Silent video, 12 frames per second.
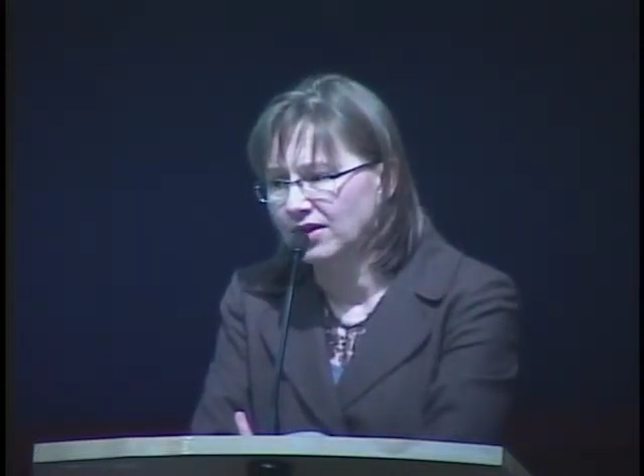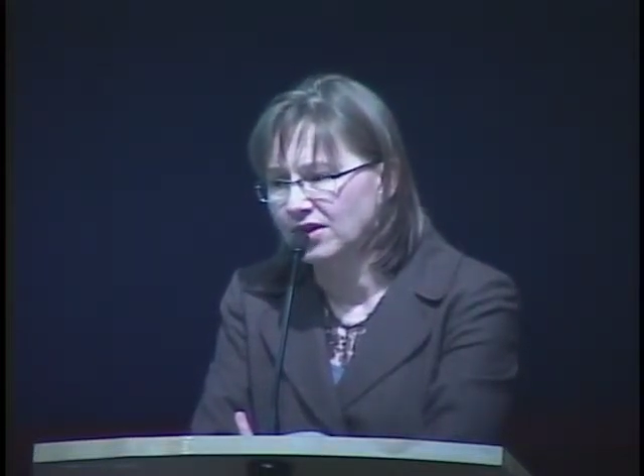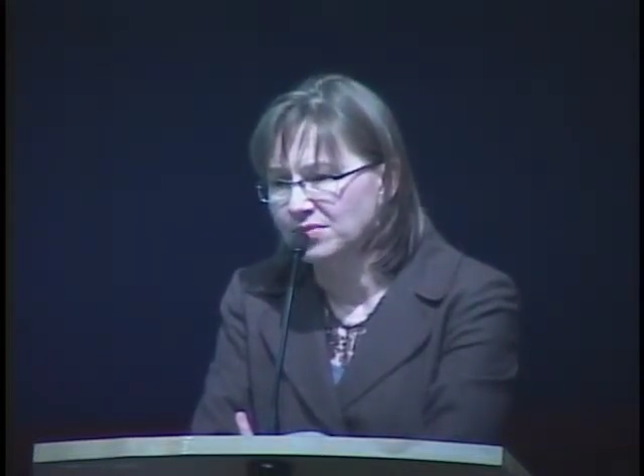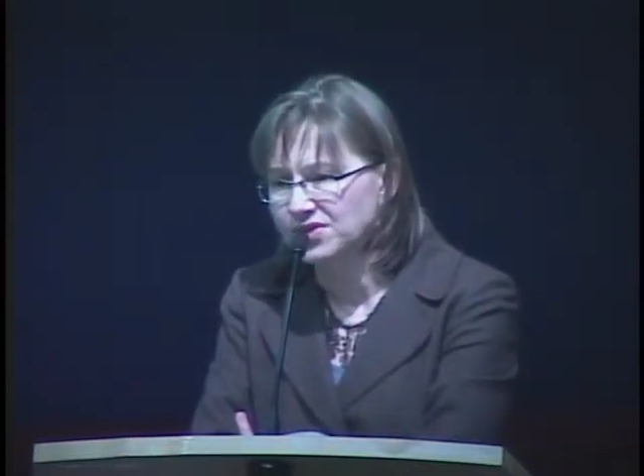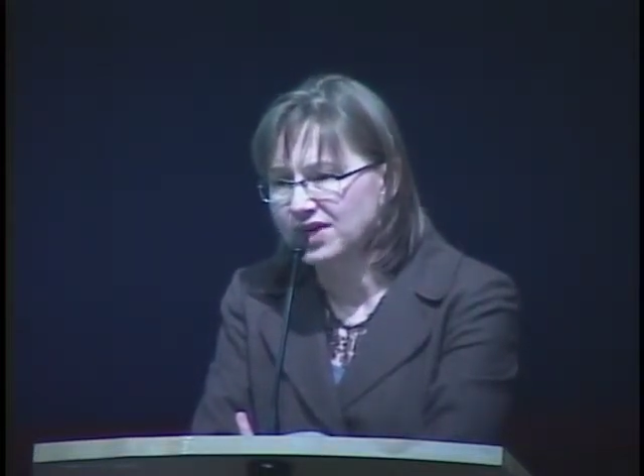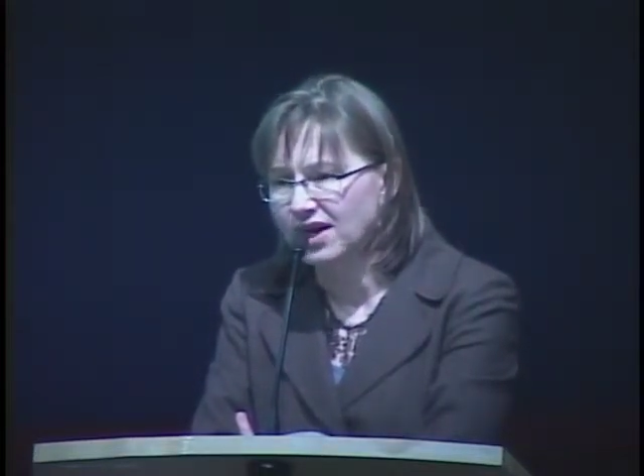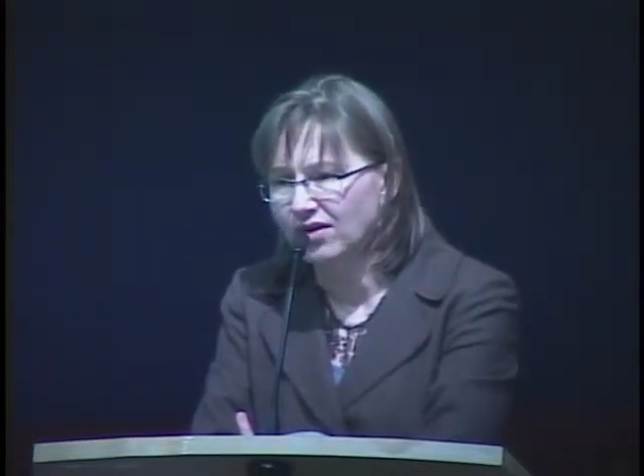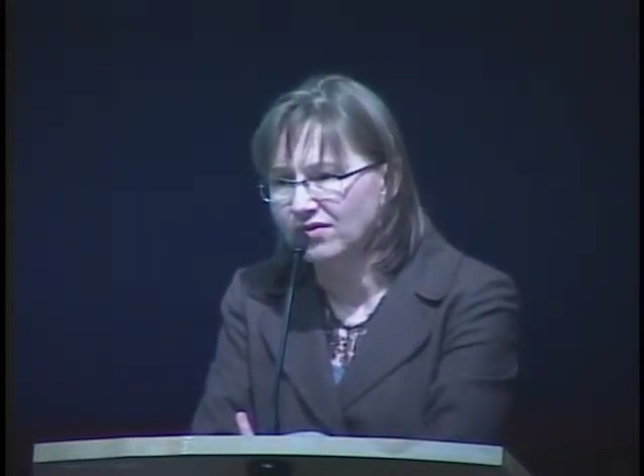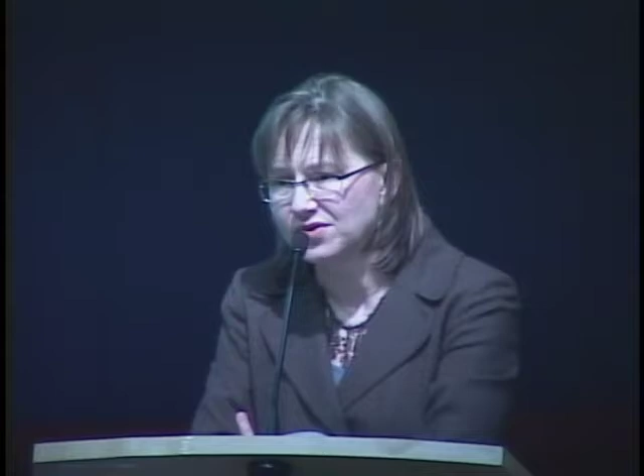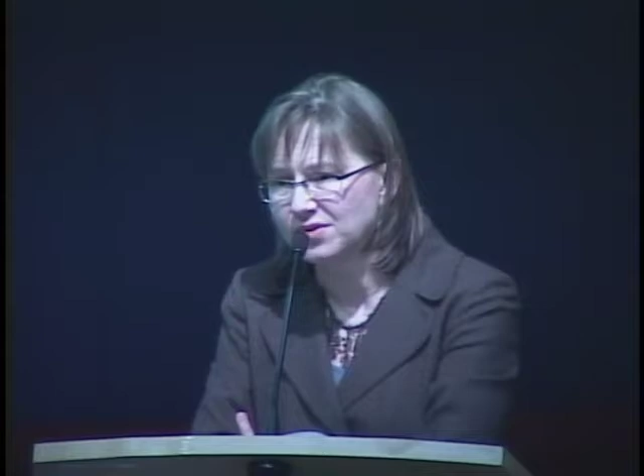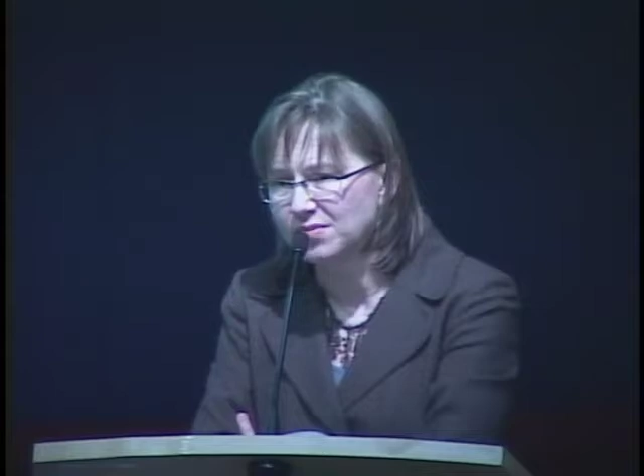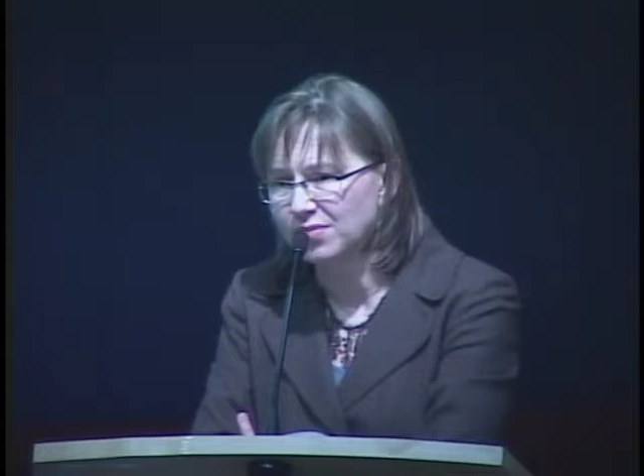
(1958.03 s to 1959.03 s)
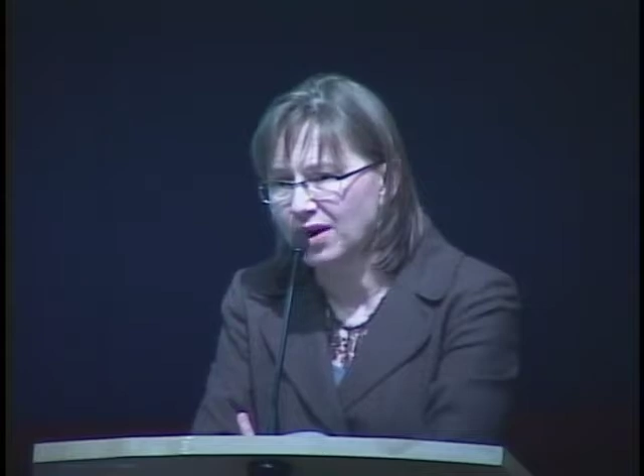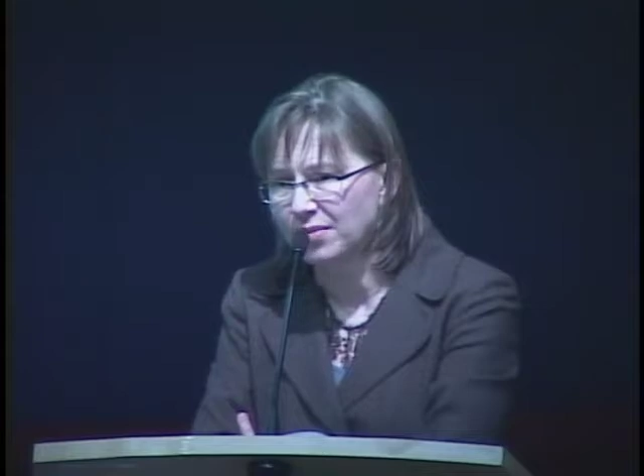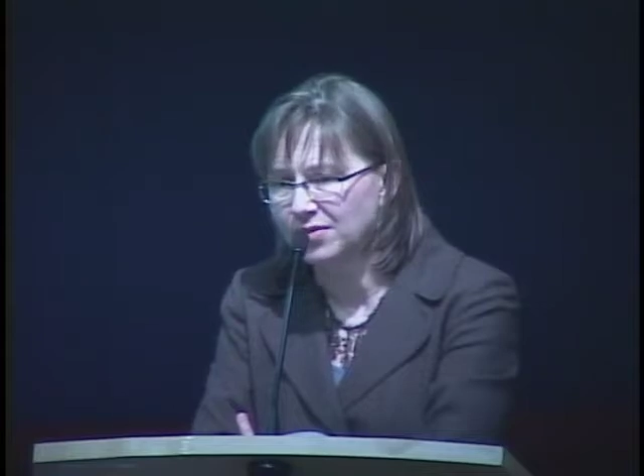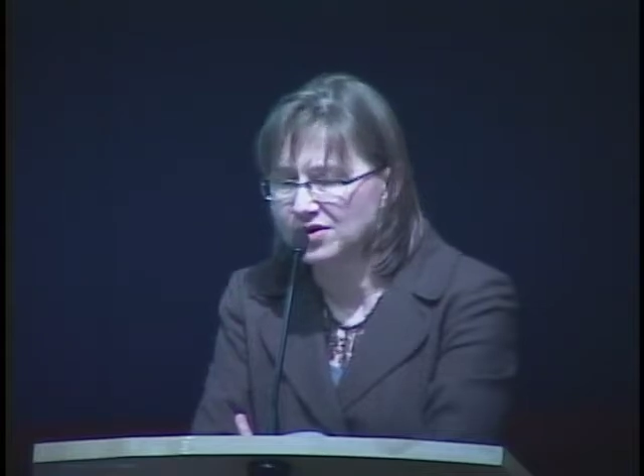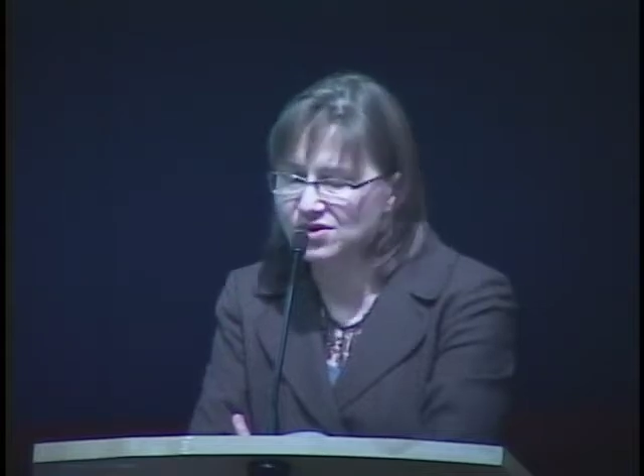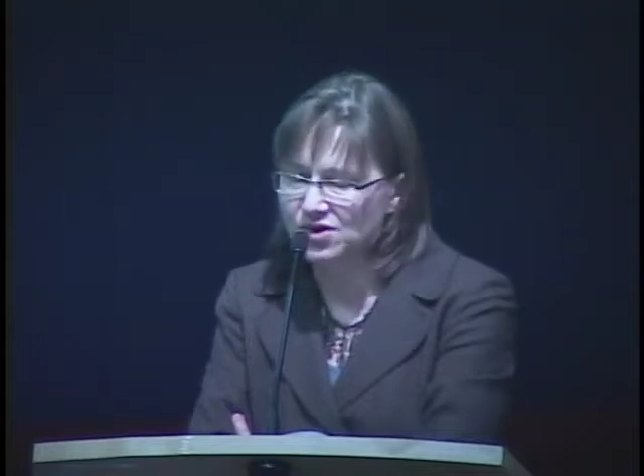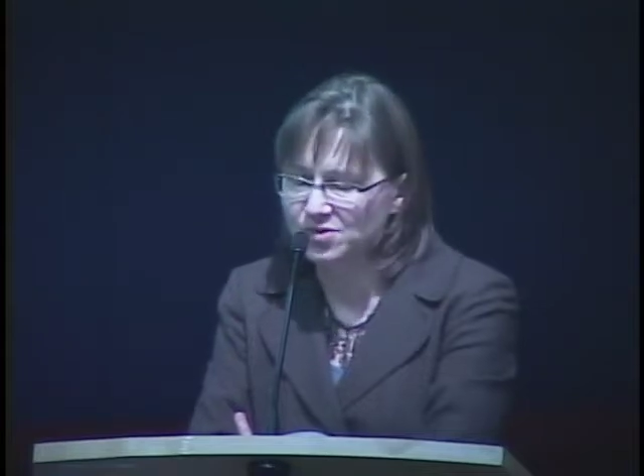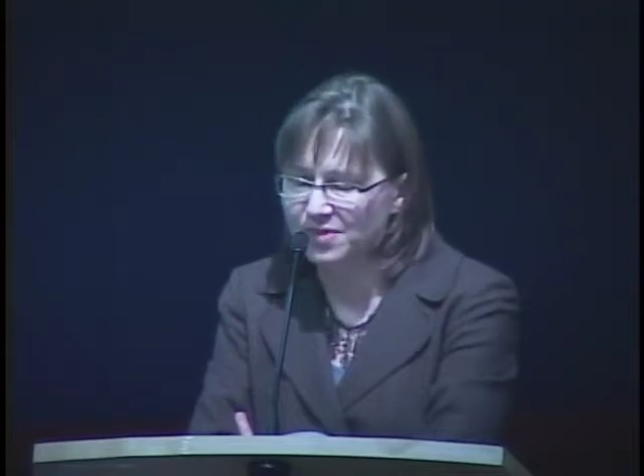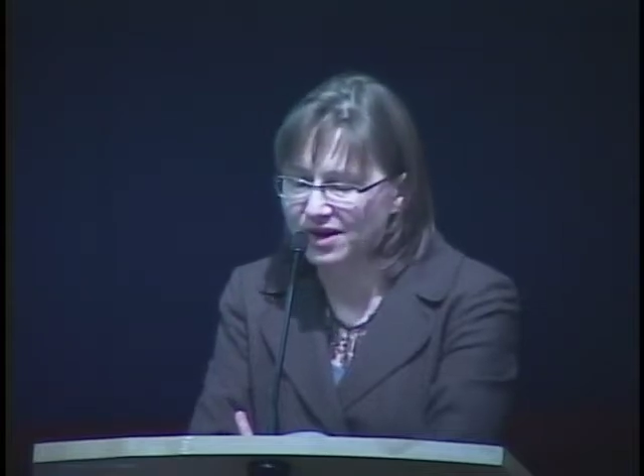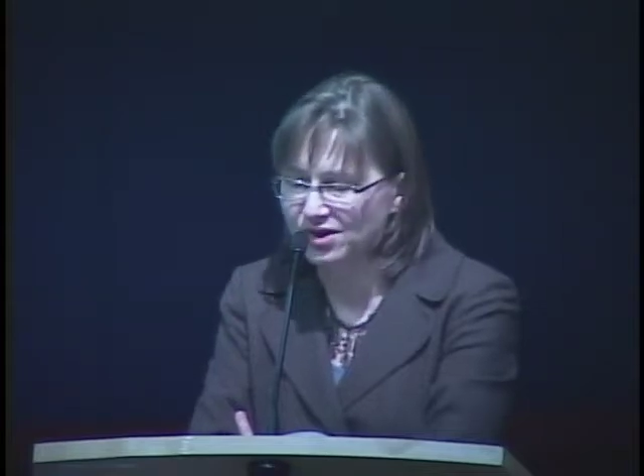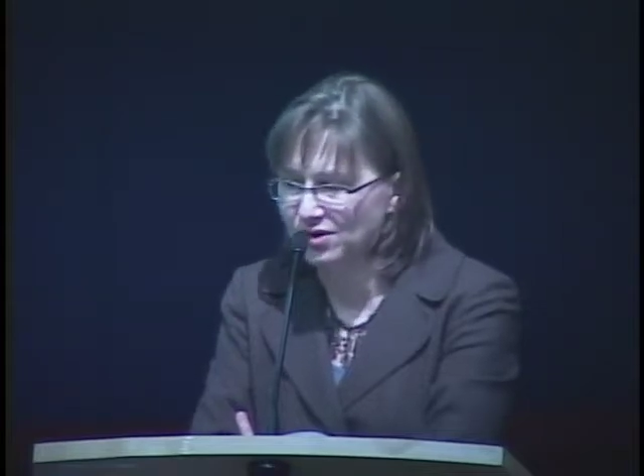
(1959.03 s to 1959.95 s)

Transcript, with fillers: themselves, probably this goes back